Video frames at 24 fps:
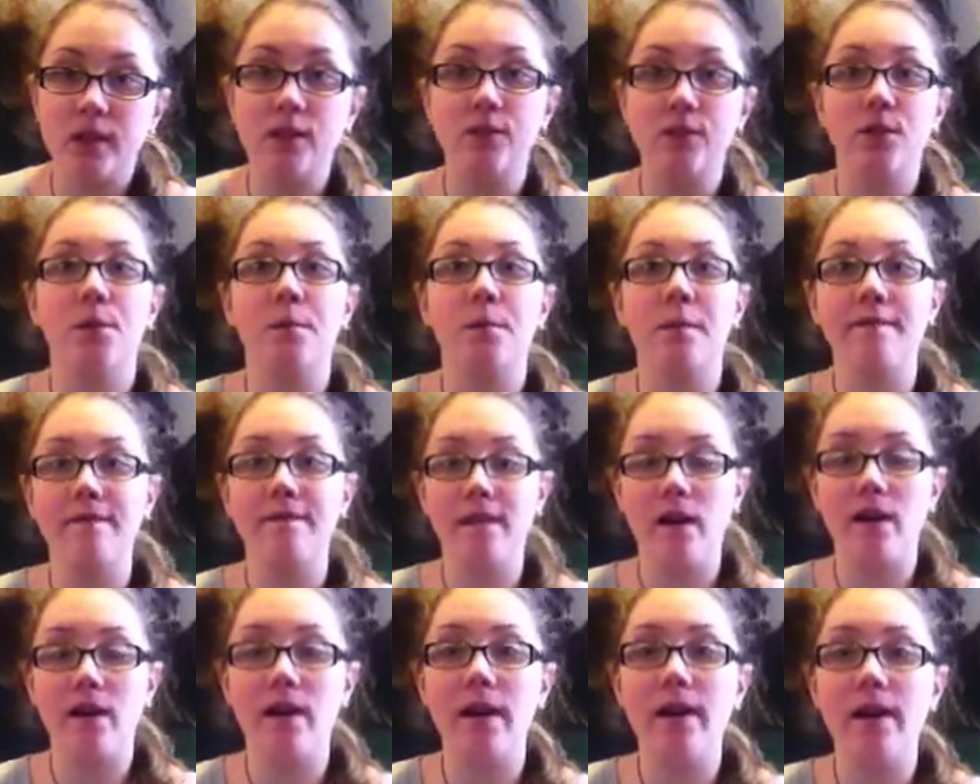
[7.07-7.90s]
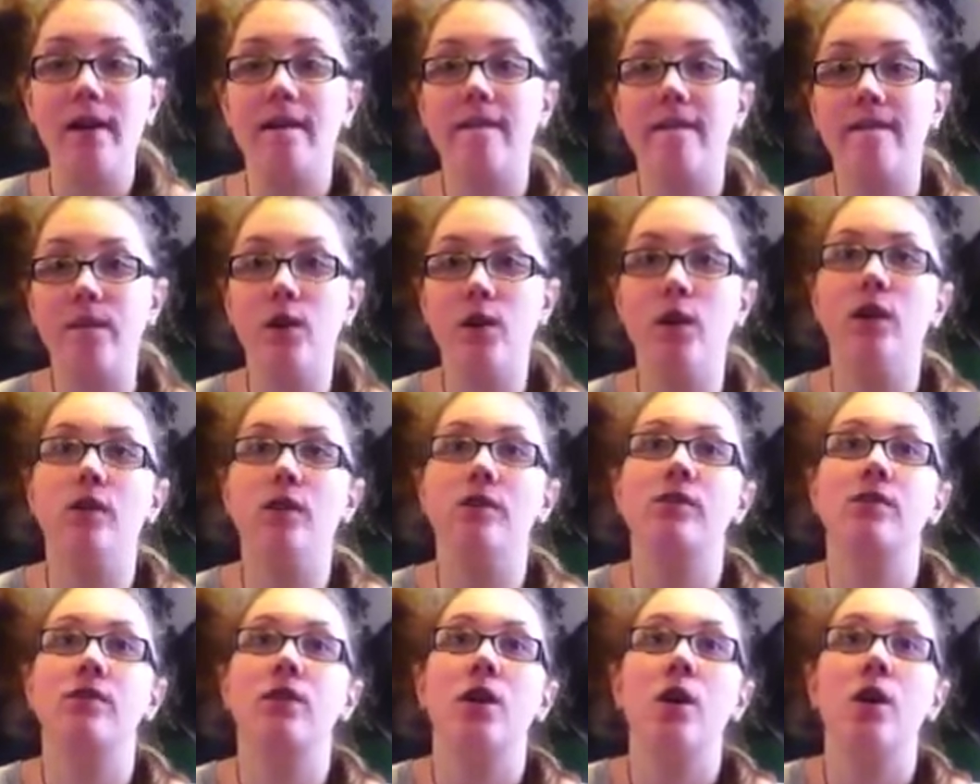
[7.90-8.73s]
So my very
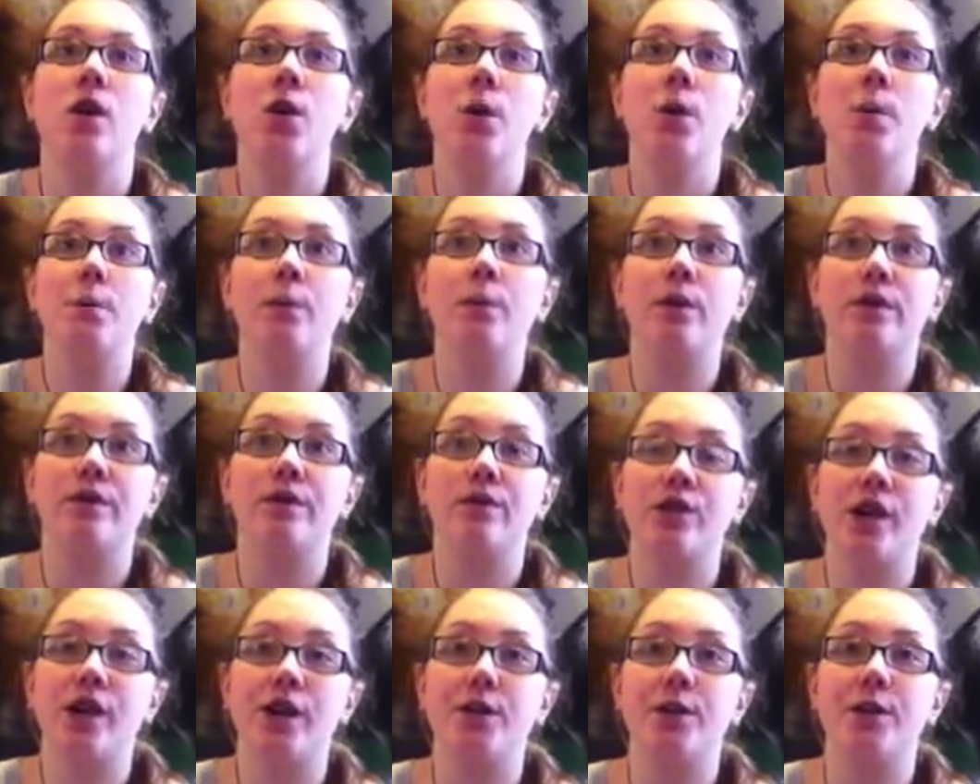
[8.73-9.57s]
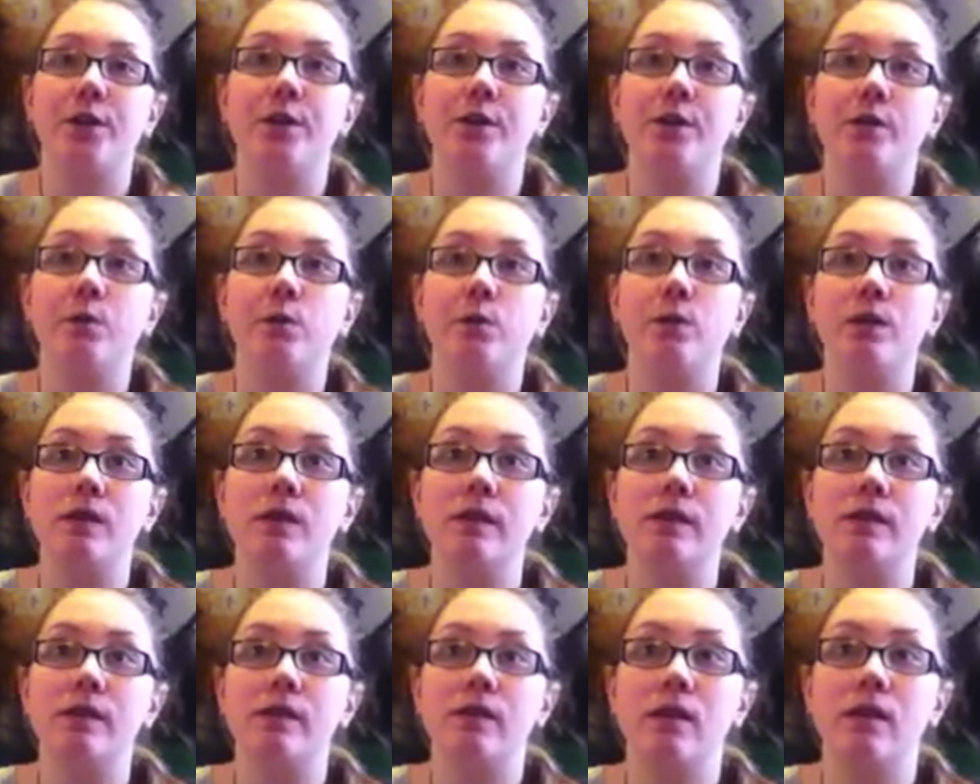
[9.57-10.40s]
first Book of Shadows
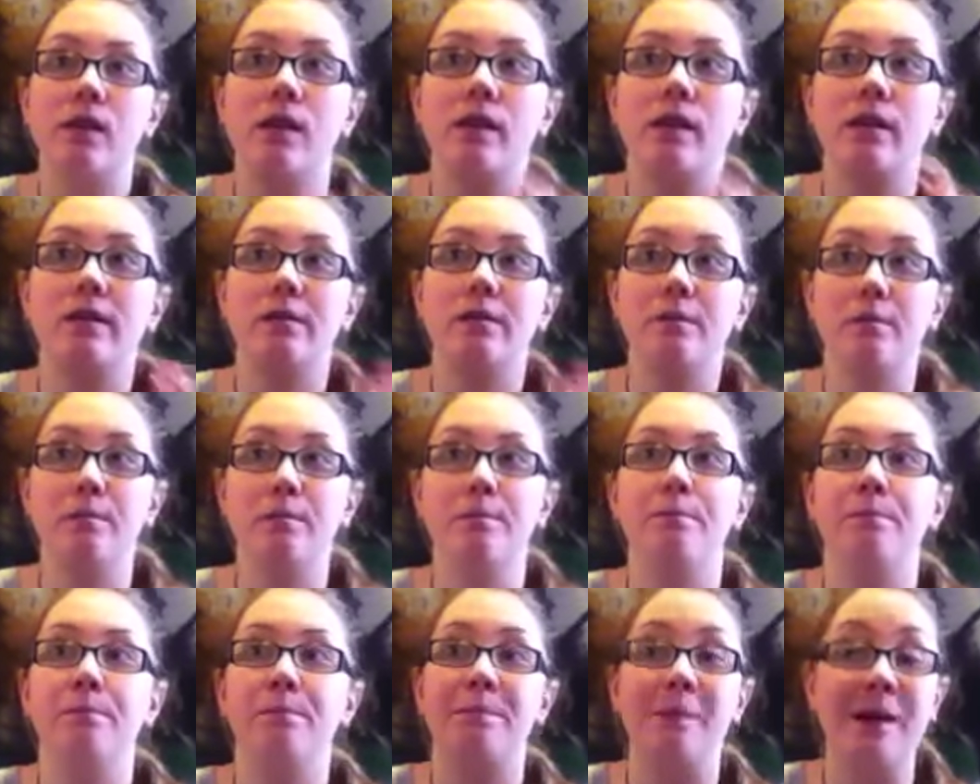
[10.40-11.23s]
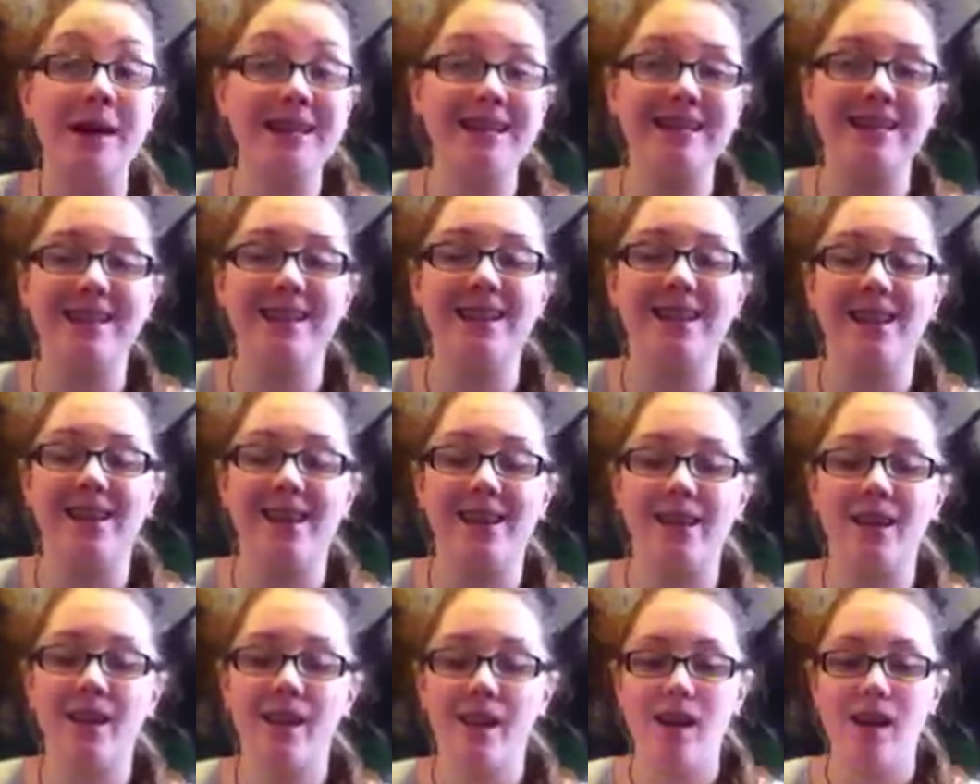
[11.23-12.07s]
was
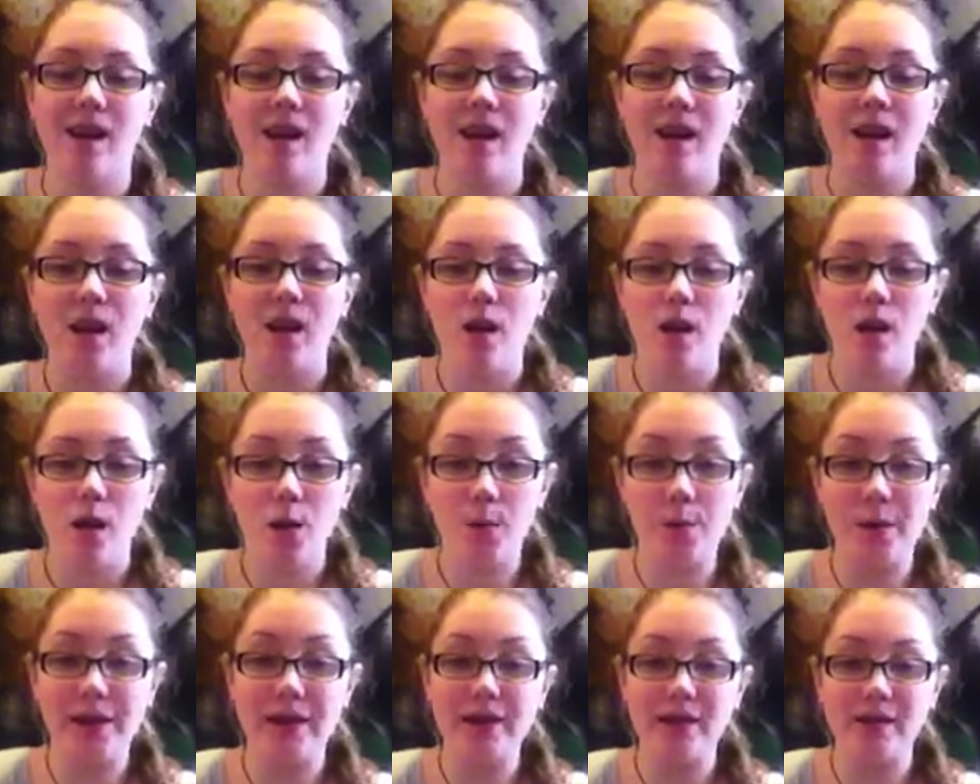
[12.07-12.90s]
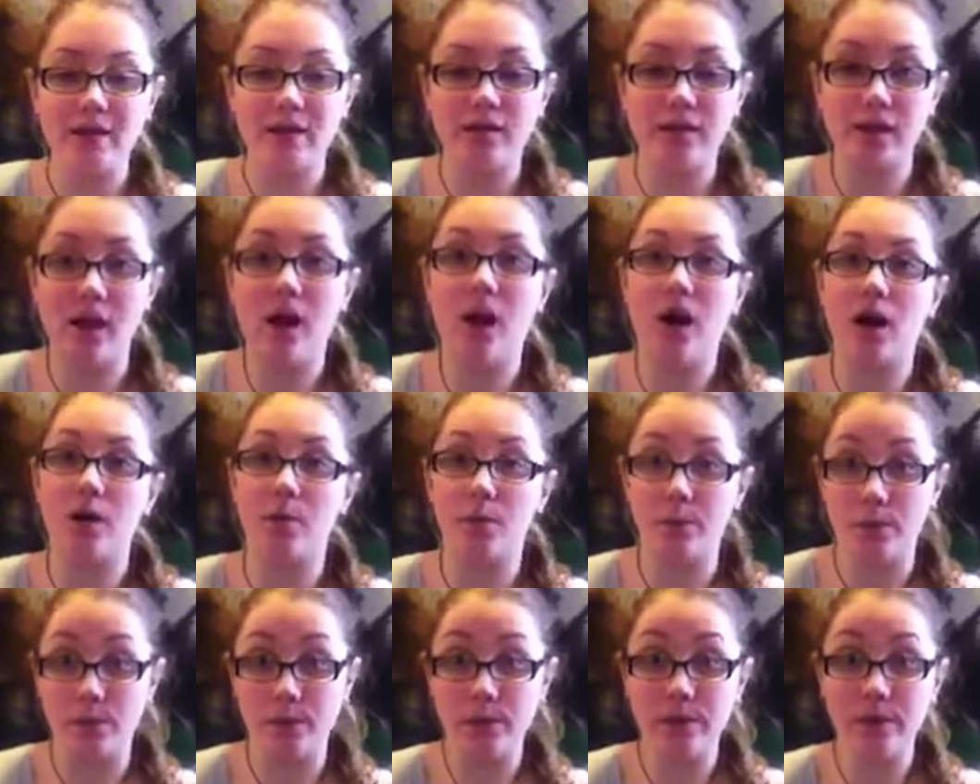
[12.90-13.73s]
basically a piece of
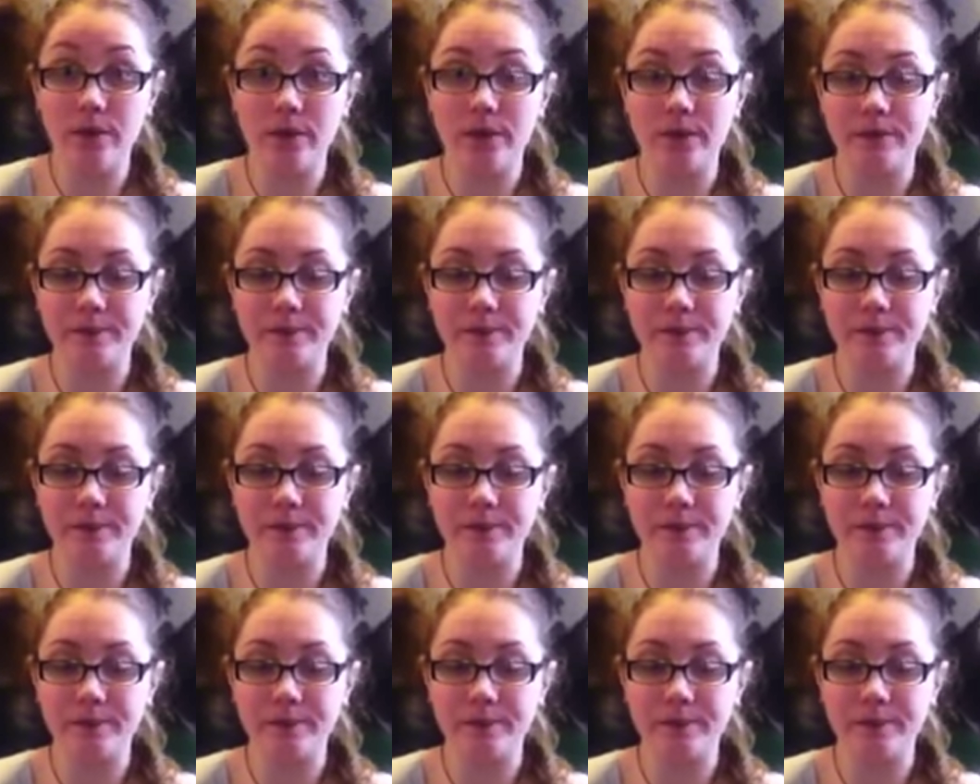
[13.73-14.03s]
cardboard